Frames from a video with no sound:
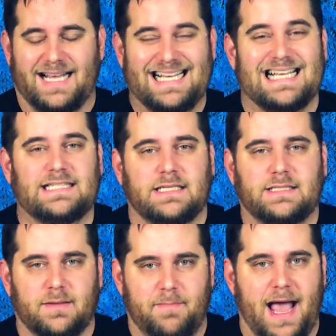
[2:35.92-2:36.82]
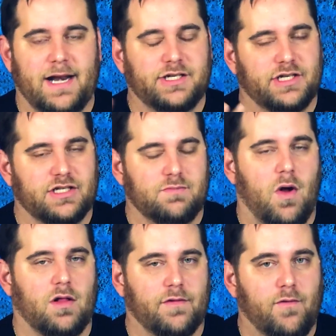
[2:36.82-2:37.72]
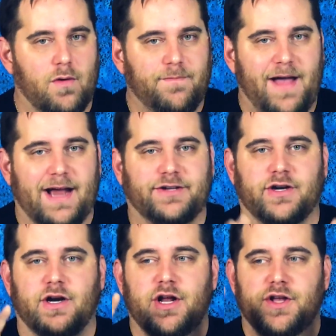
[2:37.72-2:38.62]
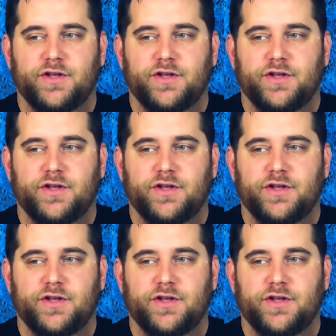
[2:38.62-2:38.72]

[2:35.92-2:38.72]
easy to manage in a smaller form factor.